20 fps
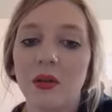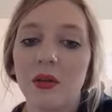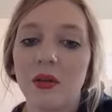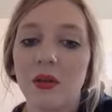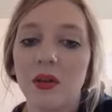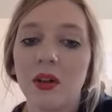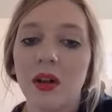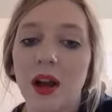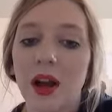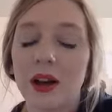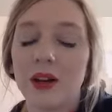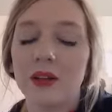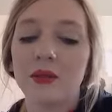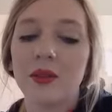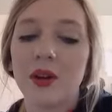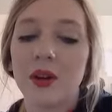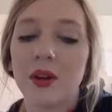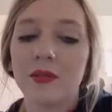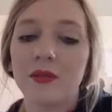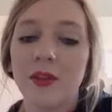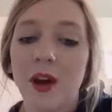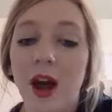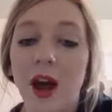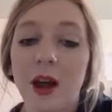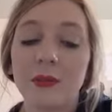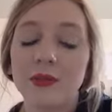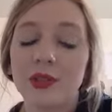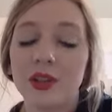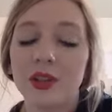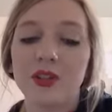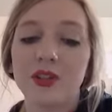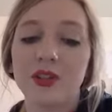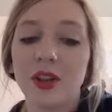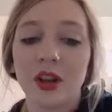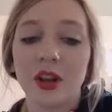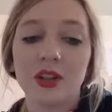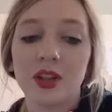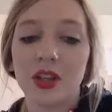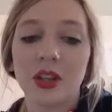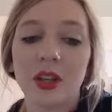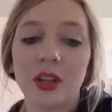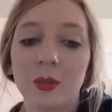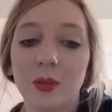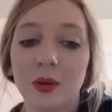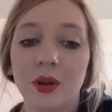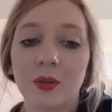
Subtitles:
I don't know if I'm just judging the book